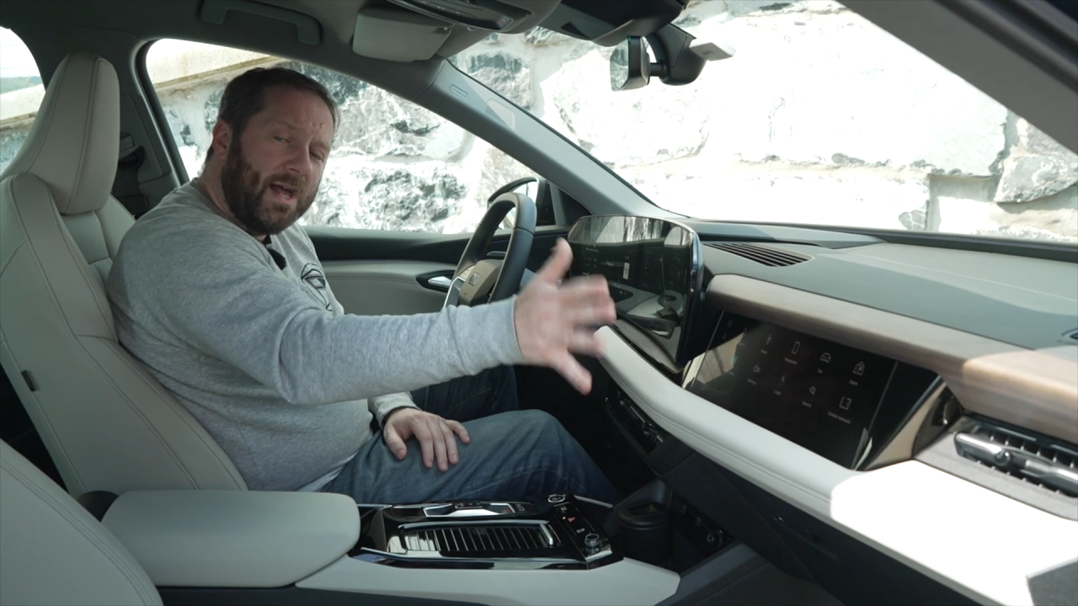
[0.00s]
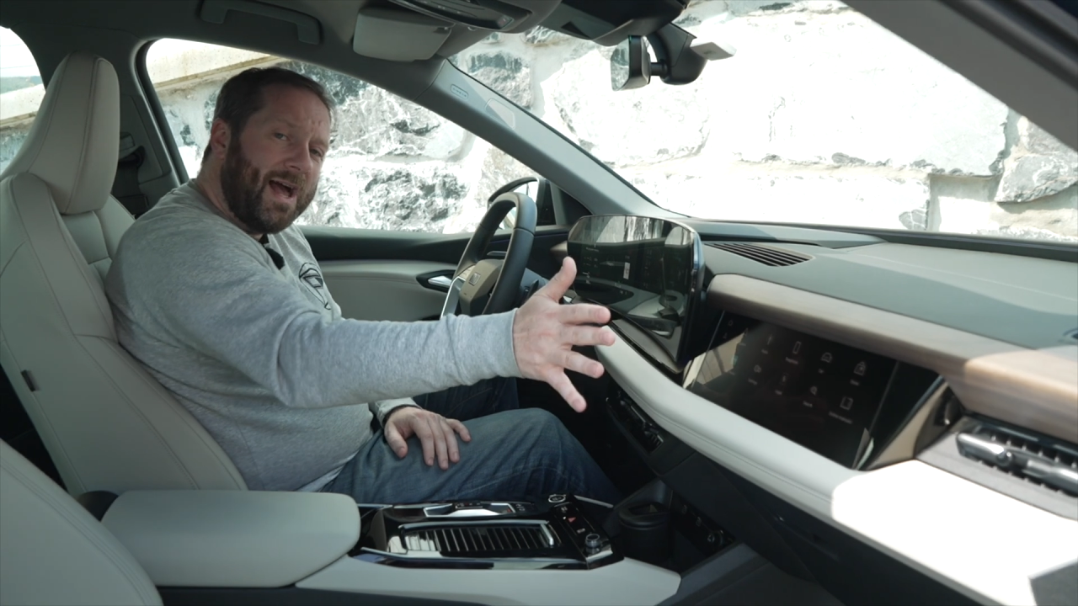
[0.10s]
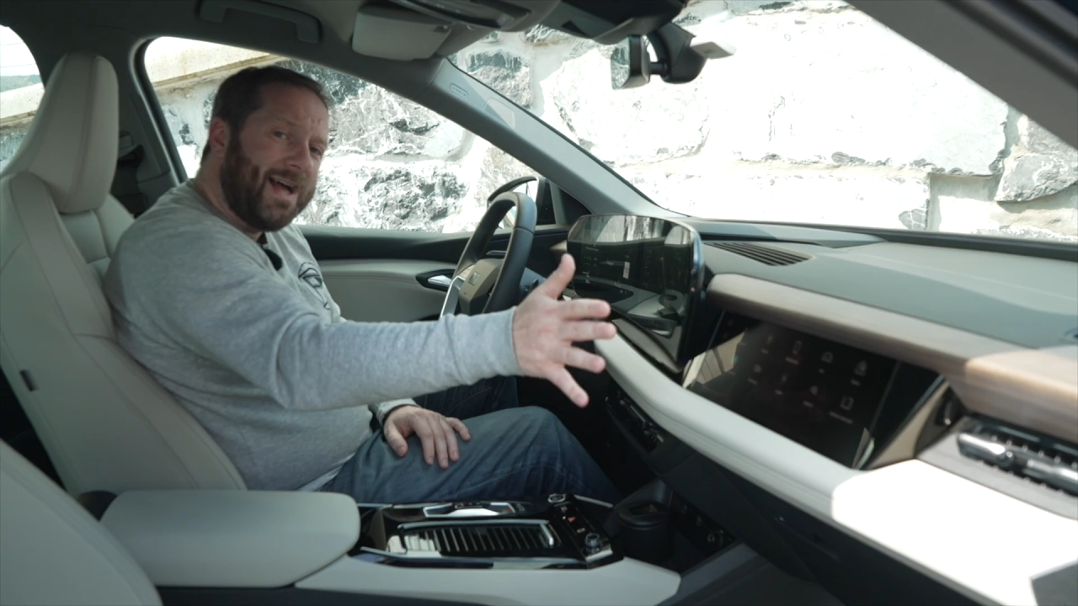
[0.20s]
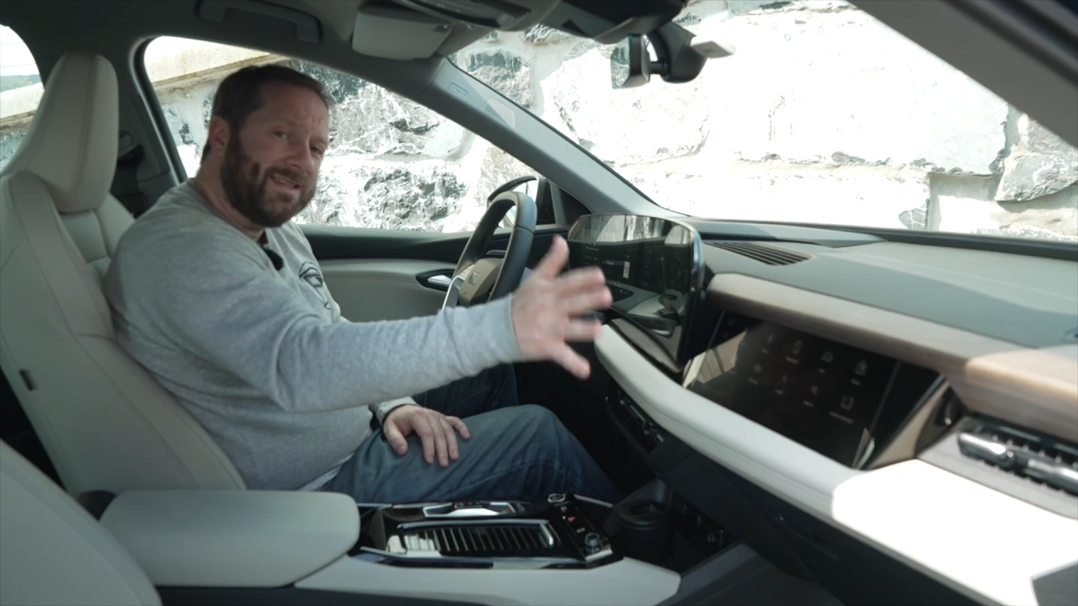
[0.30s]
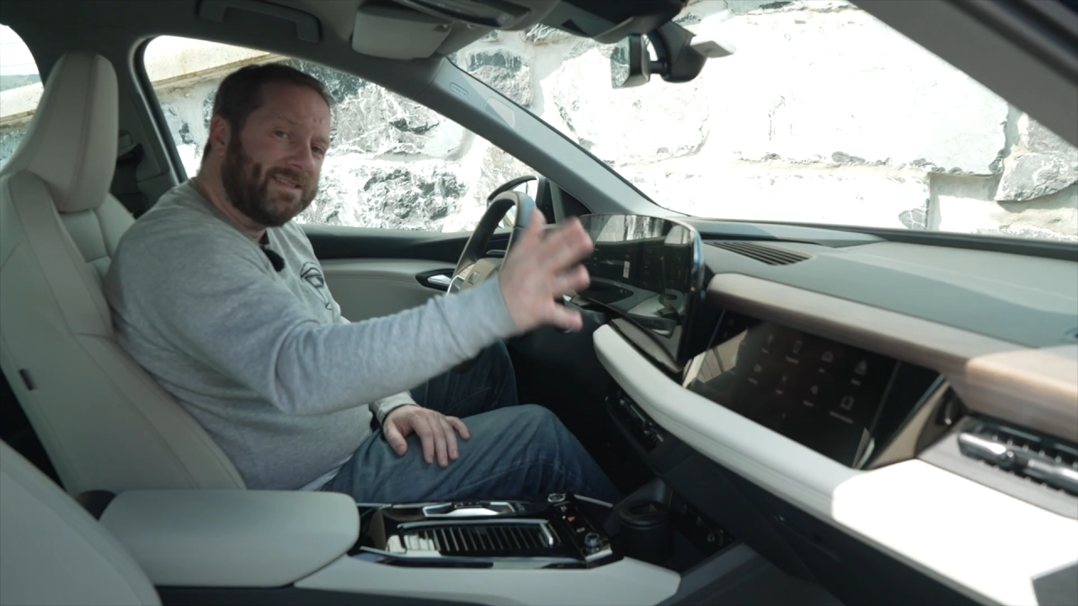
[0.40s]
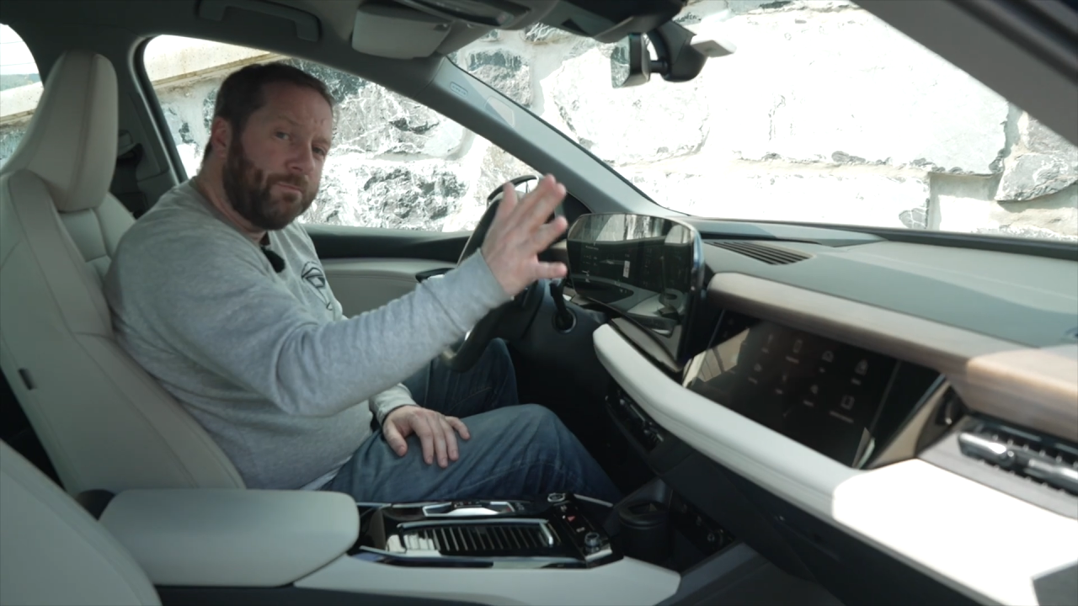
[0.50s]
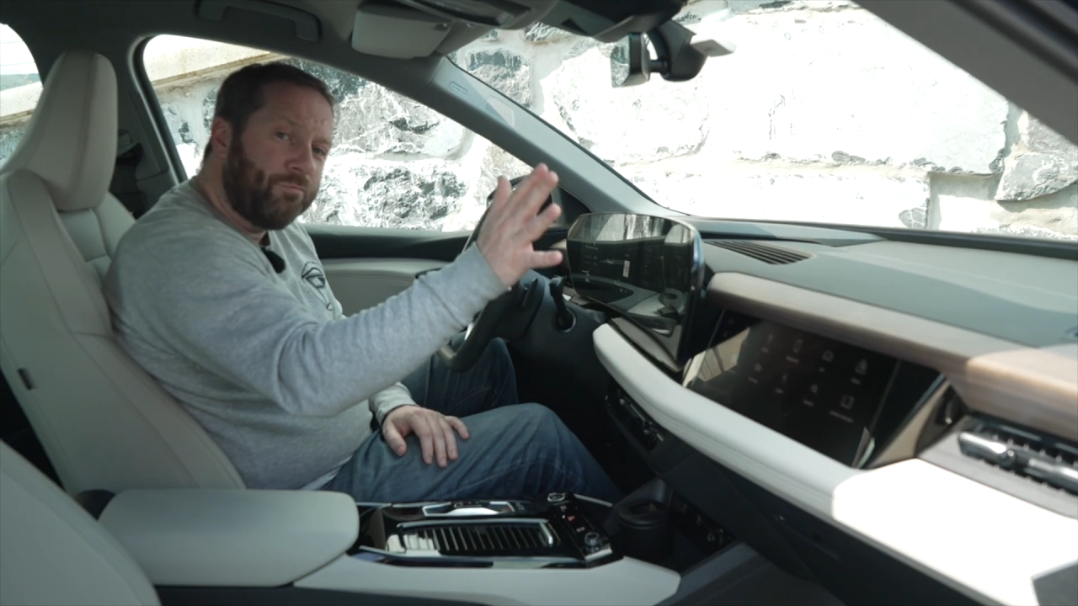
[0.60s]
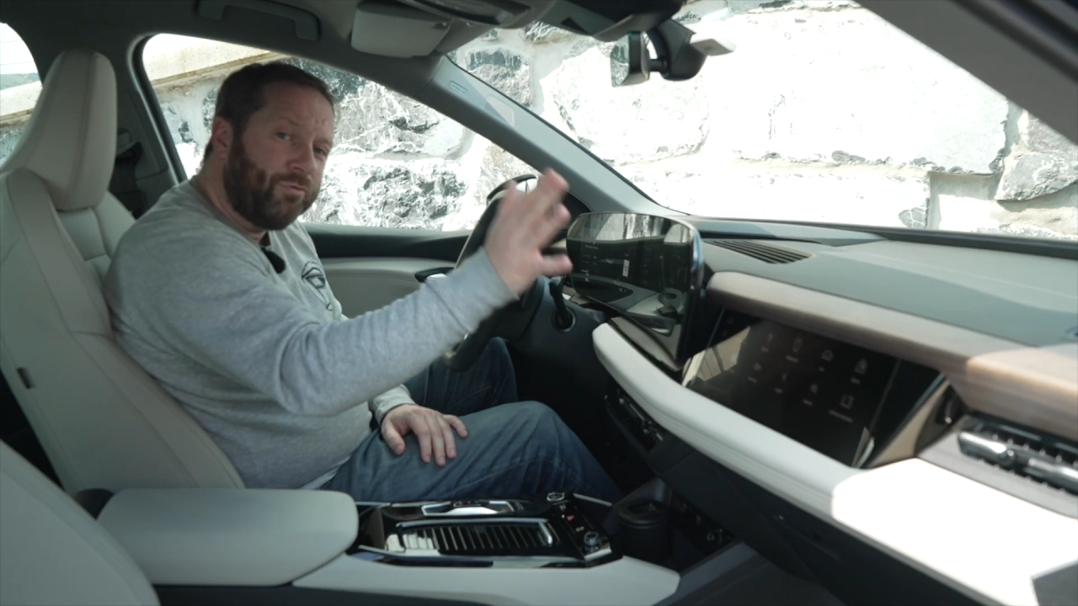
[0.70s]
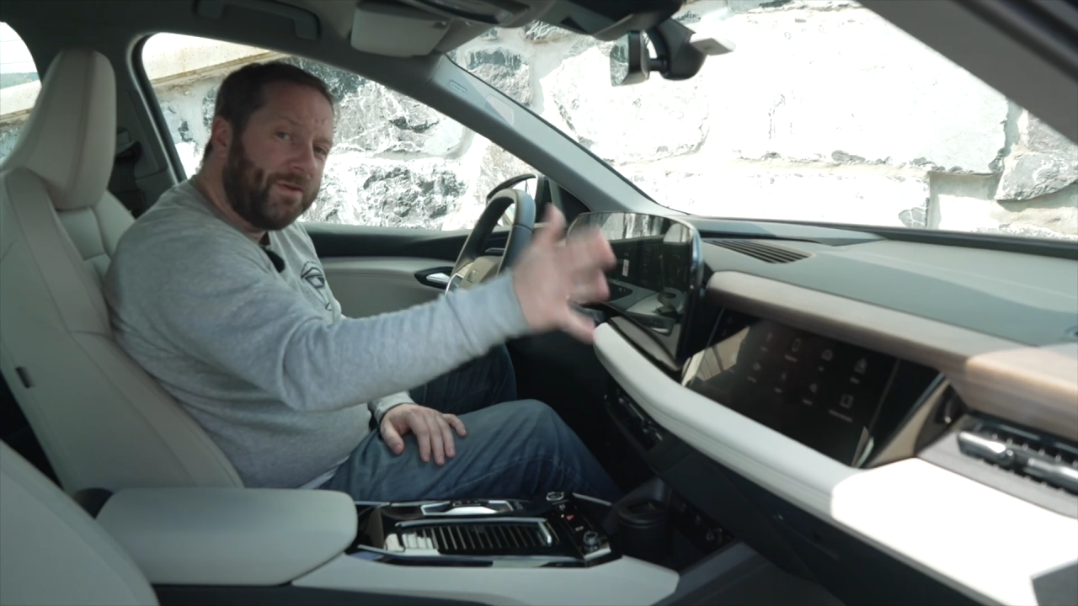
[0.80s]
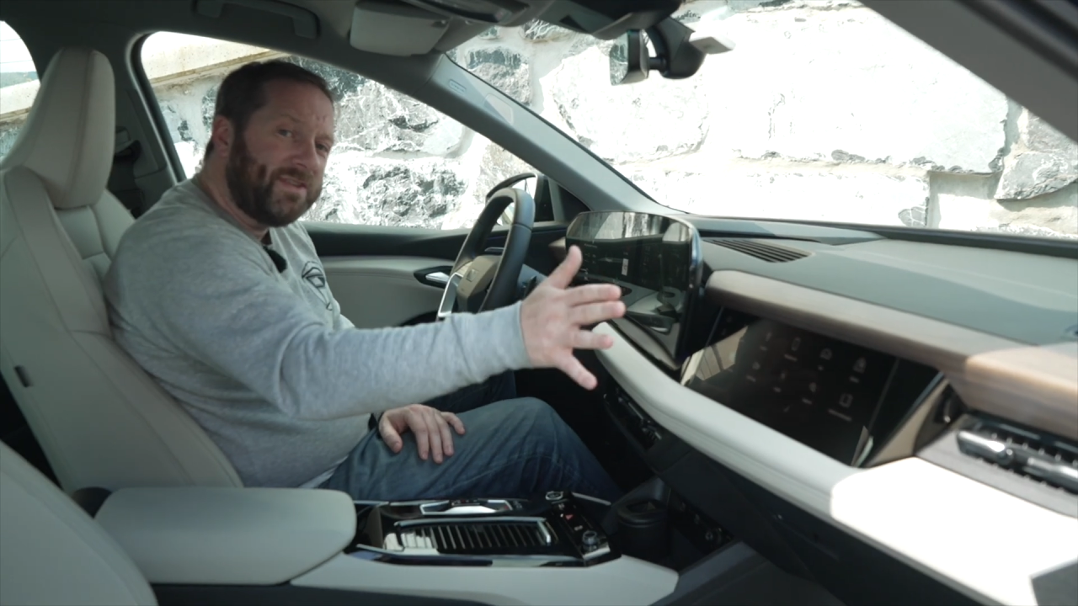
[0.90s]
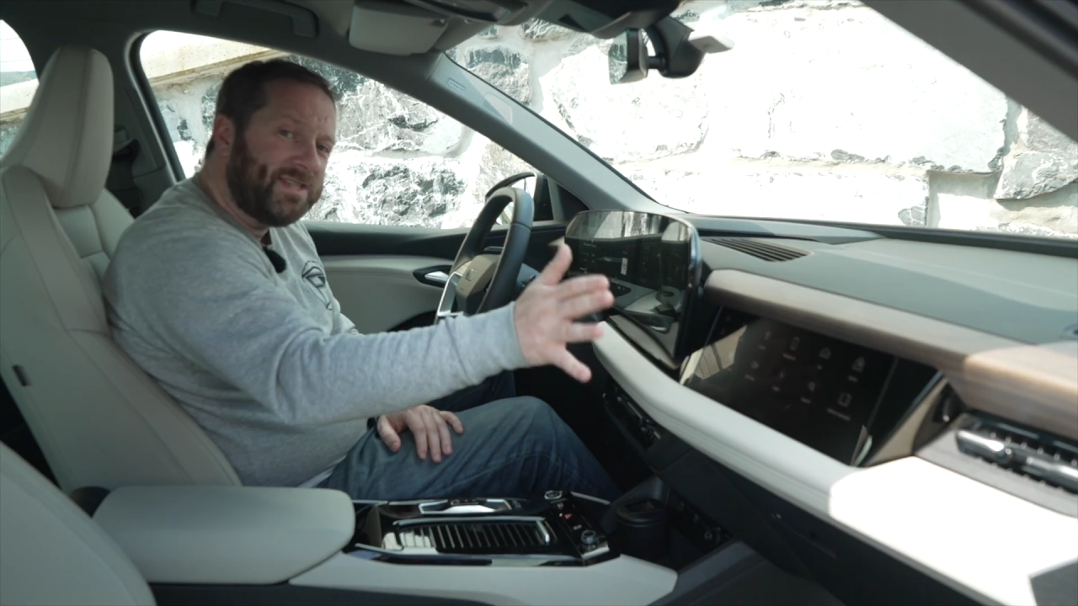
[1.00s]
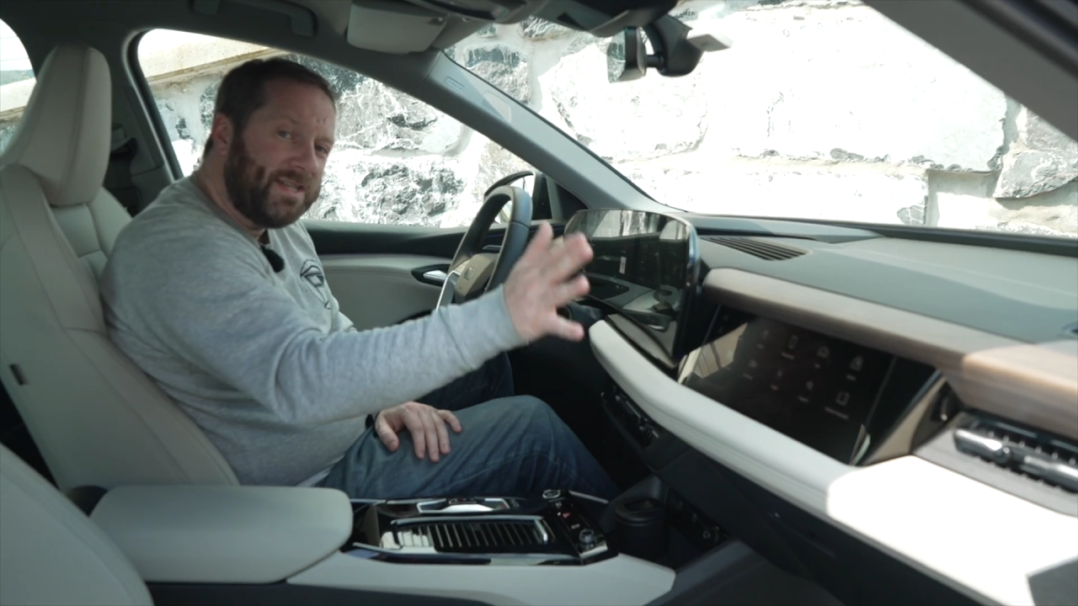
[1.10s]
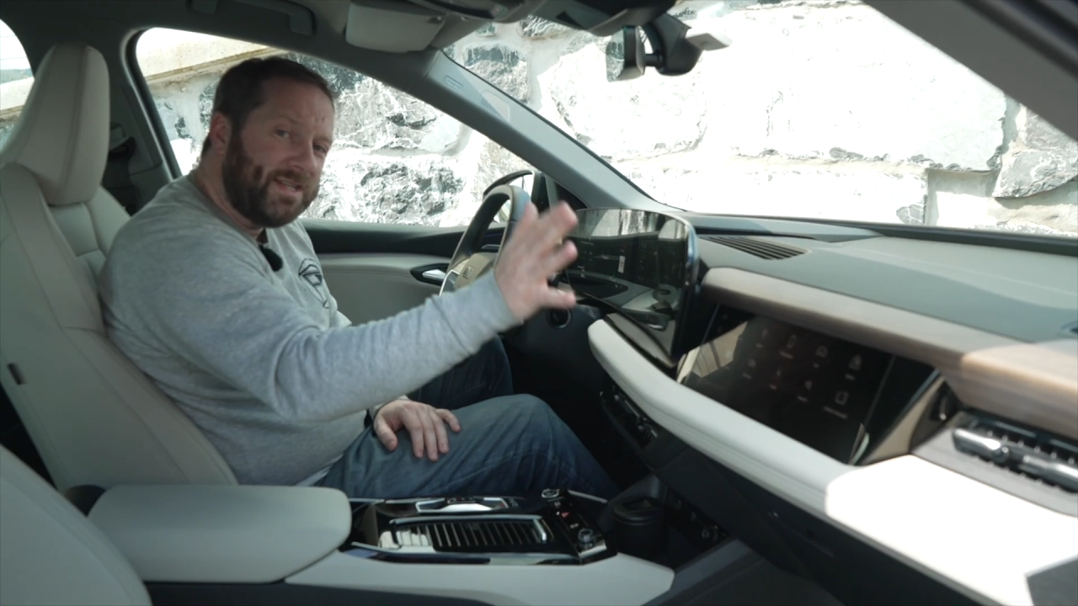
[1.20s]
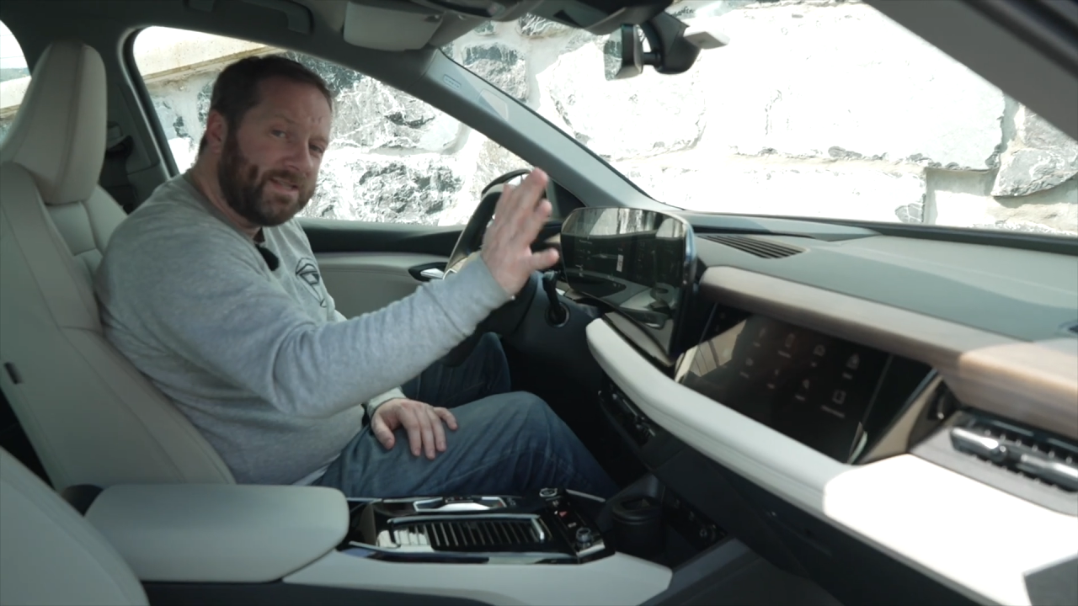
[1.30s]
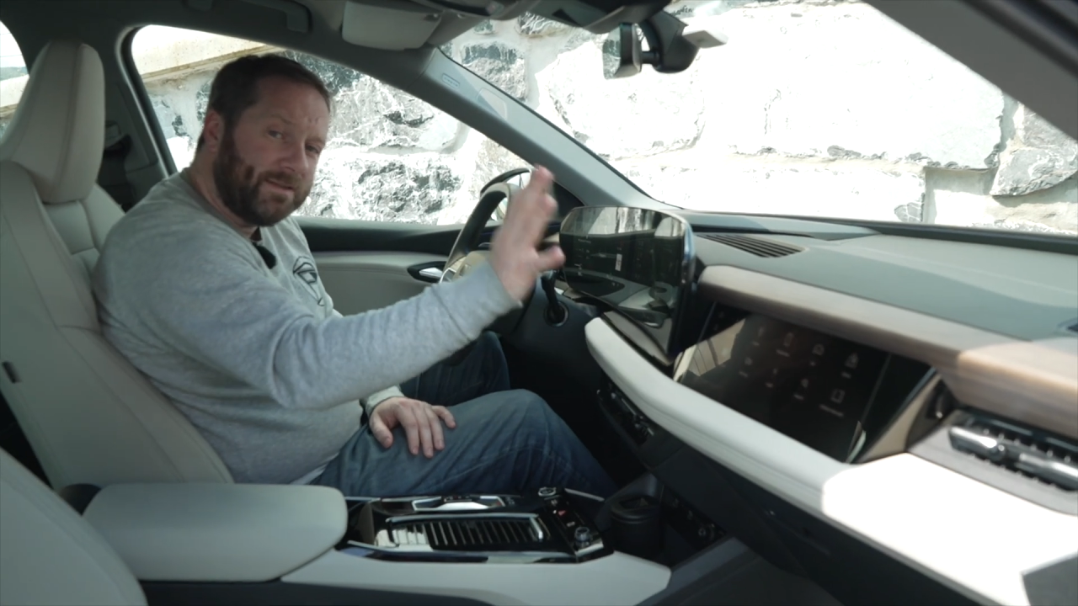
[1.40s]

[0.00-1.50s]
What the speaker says: has a privacy